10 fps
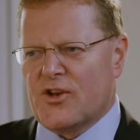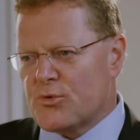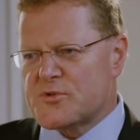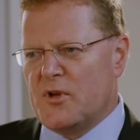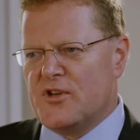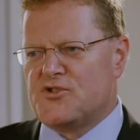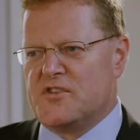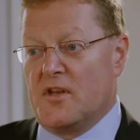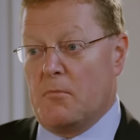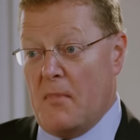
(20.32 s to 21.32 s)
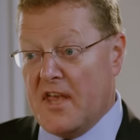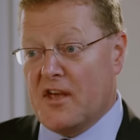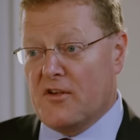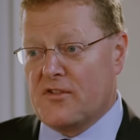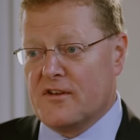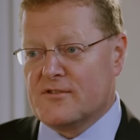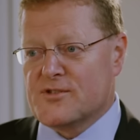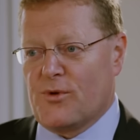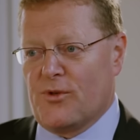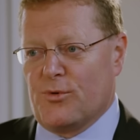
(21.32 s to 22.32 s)
I'd always been interested in making
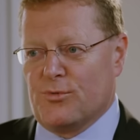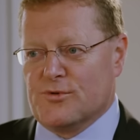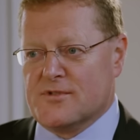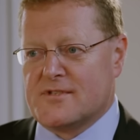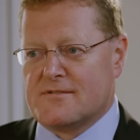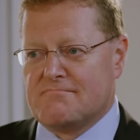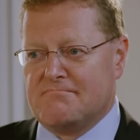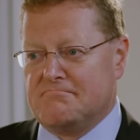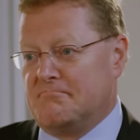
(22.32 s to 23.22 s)
things, whether it was